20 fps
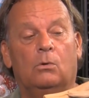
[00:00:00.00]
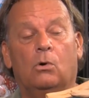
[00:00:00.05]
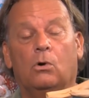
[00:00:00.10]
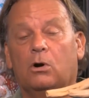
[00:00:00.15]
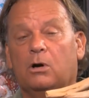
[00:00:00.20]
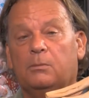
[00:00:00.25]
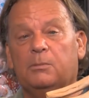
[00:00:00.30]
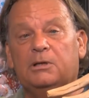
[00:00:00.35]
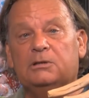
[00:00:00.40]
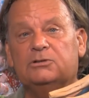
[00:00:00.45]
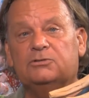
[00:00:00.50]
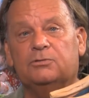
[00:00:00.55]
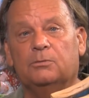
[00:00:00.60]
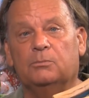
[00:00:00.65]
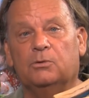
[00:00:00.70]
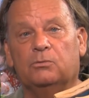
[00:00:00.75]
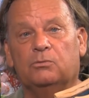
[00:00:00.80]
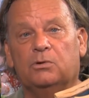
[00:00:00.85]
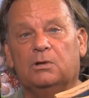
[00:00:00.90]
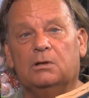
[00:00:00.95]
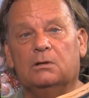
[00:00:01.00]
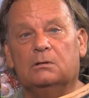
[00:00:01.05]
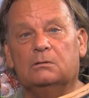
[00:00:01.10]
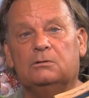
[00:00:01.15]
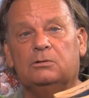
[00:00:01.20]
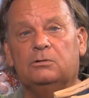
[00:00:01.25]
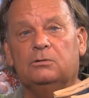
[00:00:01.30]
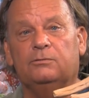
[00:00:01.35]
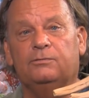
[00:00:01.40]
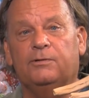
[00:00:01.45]
ornaments from the real
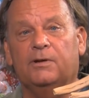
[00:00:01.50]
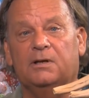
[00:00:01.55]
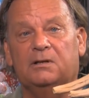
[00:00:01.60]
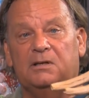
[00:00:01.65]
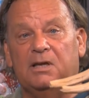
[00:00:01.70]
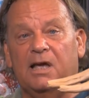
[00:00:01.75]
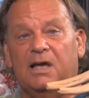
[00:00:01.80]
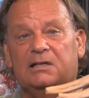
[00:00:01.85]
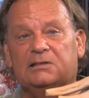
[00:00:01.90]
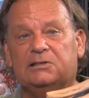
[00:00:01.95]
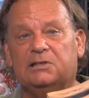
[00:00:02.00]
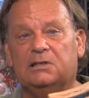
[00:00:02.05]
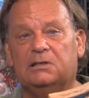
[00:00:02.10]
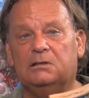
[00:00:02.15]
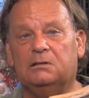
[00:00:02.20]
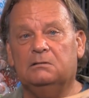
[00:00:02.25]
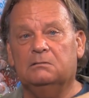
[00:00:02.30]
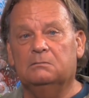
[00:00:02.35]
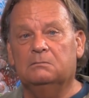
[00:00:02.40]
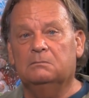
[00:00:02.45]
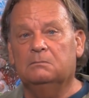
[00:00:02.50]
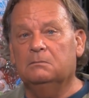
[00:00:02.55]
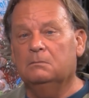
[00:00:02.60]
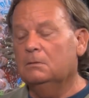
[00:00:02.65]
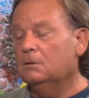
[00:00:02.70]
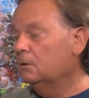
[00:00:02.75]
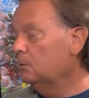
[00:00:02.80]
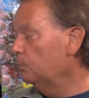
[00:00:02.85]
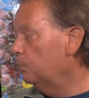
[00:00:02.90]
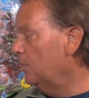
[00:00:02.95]
to fantastic,
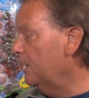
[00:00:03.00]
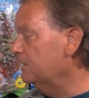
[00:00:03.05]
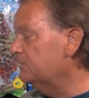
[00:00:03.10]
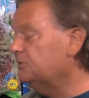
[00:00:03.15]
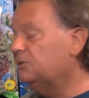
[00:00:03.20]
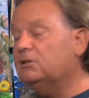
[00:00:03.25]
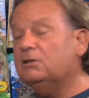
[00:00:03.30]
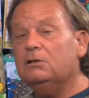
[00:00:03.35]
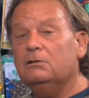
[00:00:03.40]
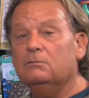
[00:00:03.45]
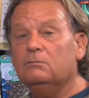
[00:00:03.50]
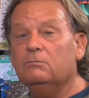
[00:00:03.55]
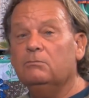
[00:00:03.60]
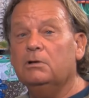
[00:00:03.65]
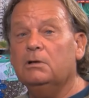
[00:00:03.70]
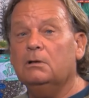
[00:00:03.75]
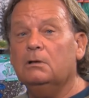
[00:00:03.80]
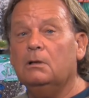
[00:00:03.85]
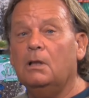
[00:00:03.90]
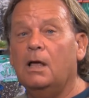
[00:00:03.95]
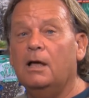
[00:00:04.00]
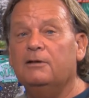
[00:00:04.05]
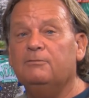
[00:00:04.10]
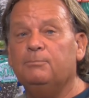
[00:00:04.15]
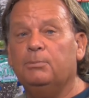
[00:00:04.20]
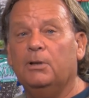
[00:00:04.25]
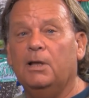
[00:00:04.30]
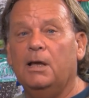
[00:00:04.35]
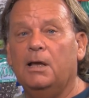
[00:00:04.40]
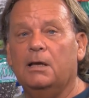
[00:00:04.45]
plastic and real
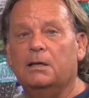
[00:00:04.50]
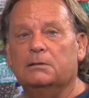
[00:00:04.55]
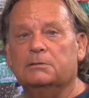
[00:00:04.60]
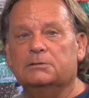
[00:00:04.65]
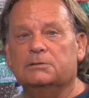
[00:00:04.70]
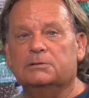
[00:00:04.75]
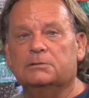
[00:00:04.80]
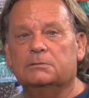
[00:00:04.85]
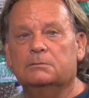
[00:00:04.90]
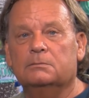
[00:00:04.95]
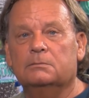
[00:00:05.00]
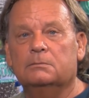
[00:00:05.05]
live plants,